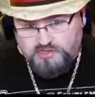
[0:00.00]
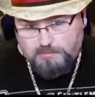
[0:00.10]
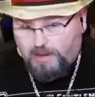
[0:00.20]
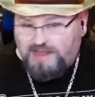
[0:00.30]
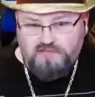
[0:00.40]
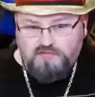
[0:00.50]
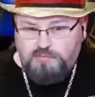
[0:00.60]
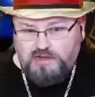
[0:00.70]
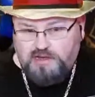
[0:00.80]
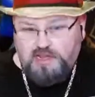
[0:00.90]
they might have
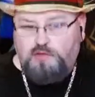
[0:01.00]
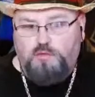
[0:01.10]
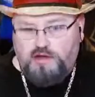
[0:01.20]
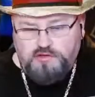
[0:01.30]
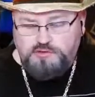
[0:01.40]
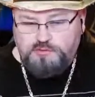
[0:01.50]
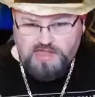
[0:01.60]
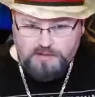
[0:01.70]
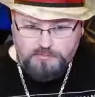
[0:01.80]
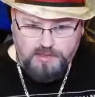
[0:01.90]
been anywhere else was
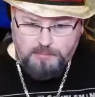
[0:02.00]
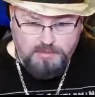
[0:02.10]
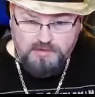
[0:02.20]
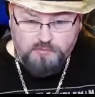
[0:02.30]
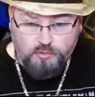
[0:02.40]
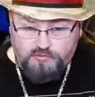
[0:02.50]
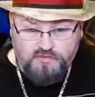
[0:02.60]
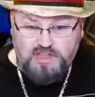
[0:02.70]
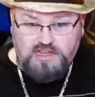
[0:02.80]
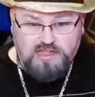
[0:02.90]
that bit of
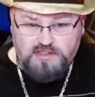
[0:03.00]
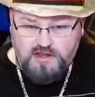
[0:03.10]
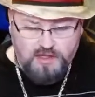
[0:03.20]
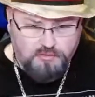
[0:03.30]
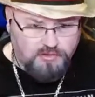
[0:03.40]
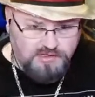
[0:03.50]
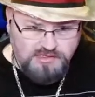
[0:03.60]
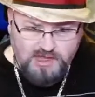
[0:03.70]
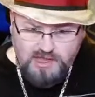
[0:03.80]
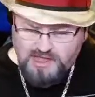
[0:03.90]
graffiti in the
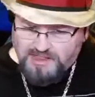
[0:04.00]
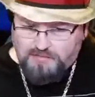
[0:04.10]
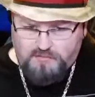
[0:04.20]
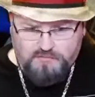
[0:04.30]
Netherlands. They haven't